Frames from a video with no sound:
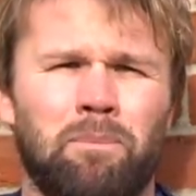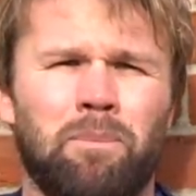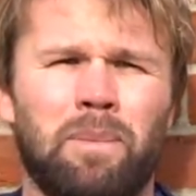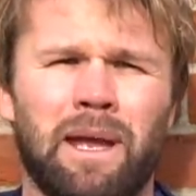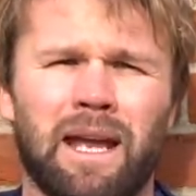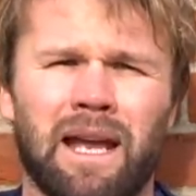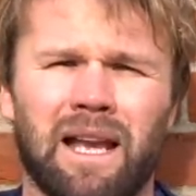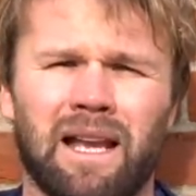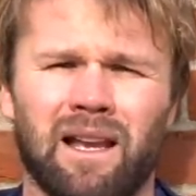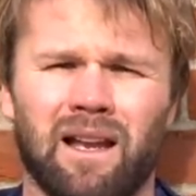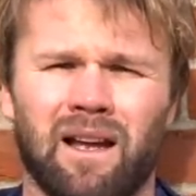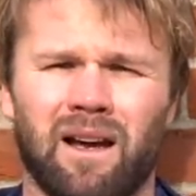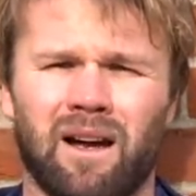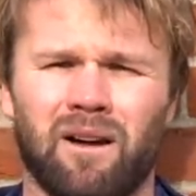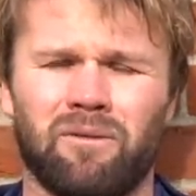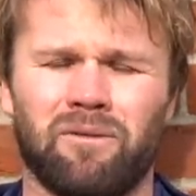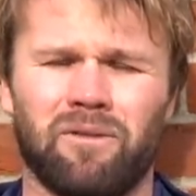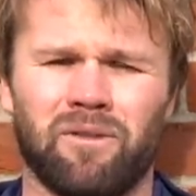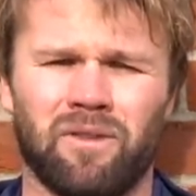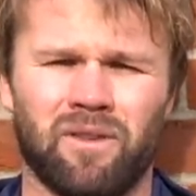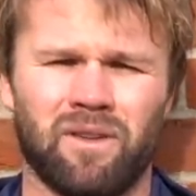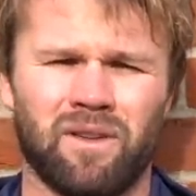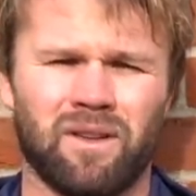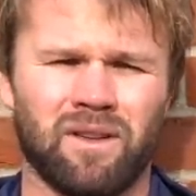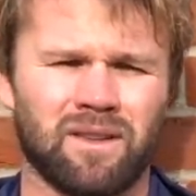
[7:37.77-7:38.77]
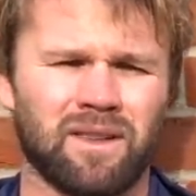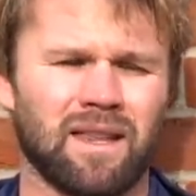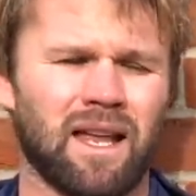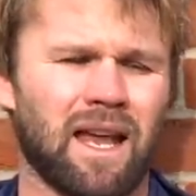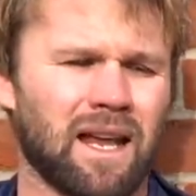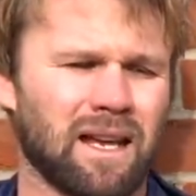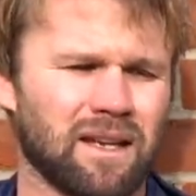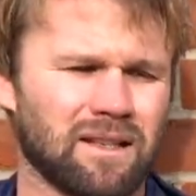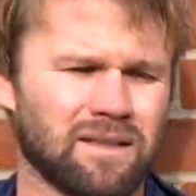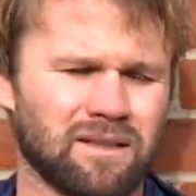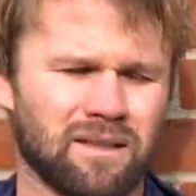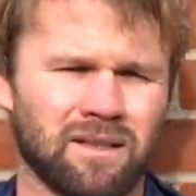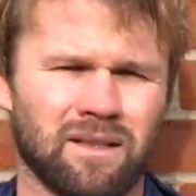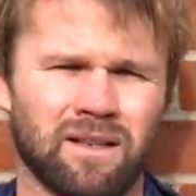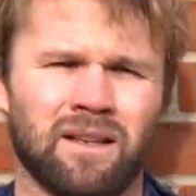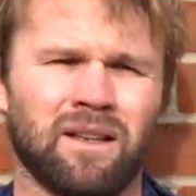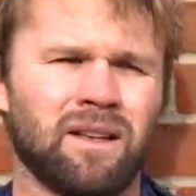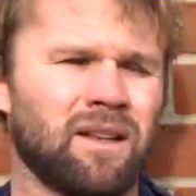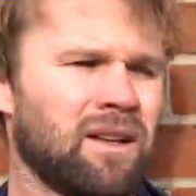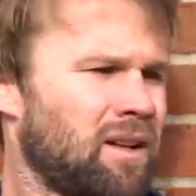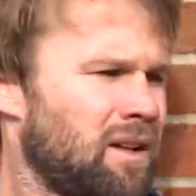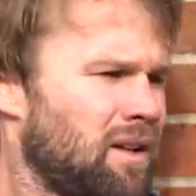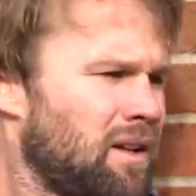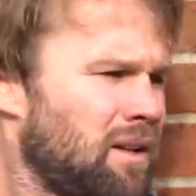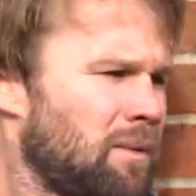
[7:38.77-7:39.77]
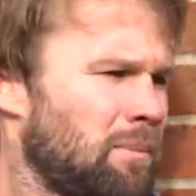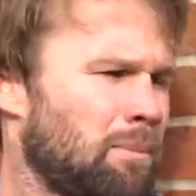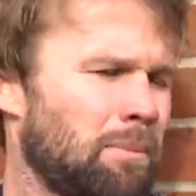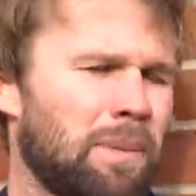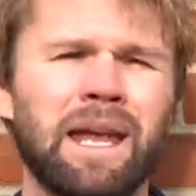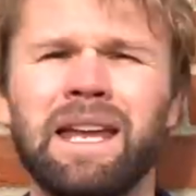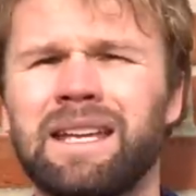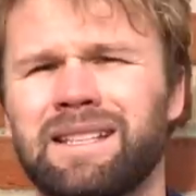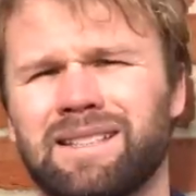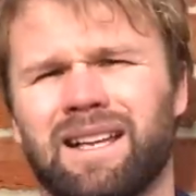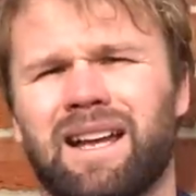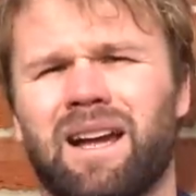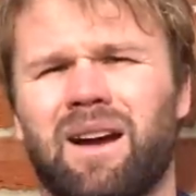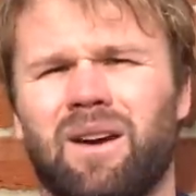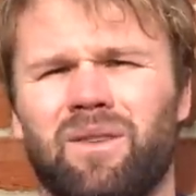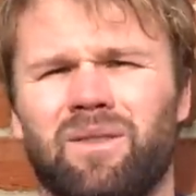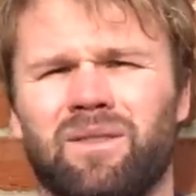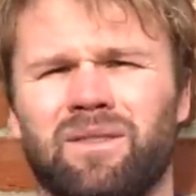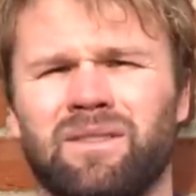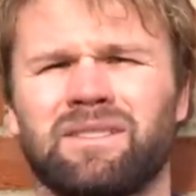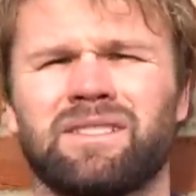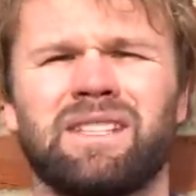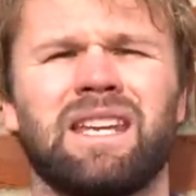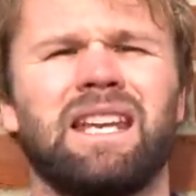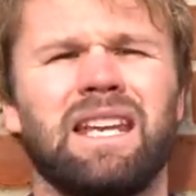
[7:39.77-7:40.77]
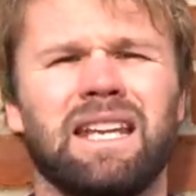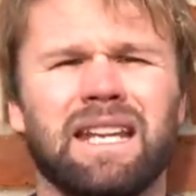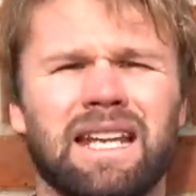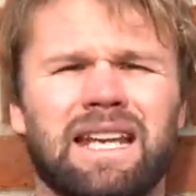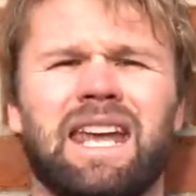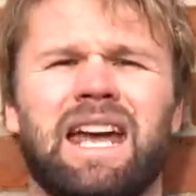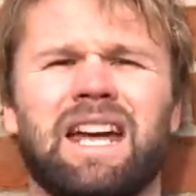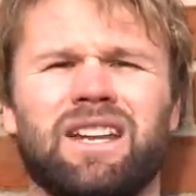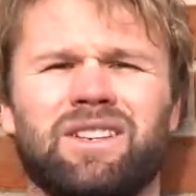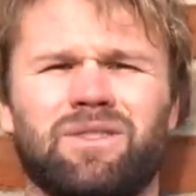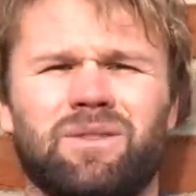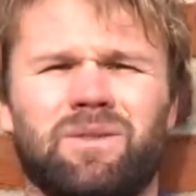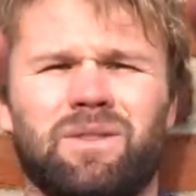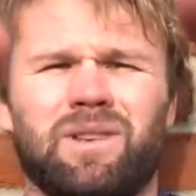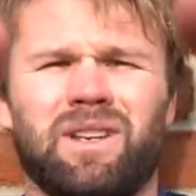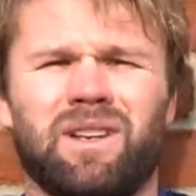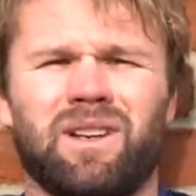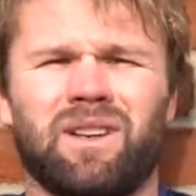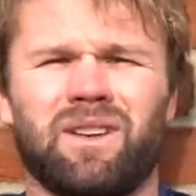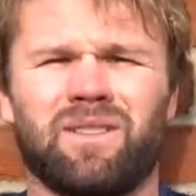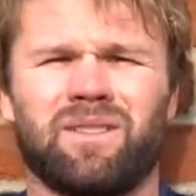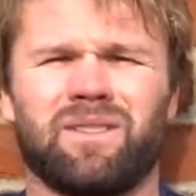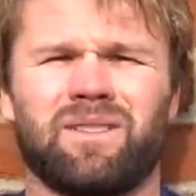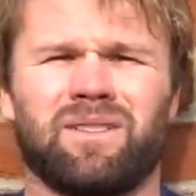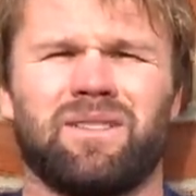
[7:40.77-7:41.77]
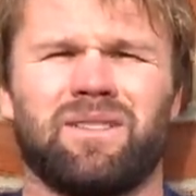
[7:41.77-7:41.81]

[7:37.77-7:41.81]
Big love. Thanks. Peace out. See you in the gadget video.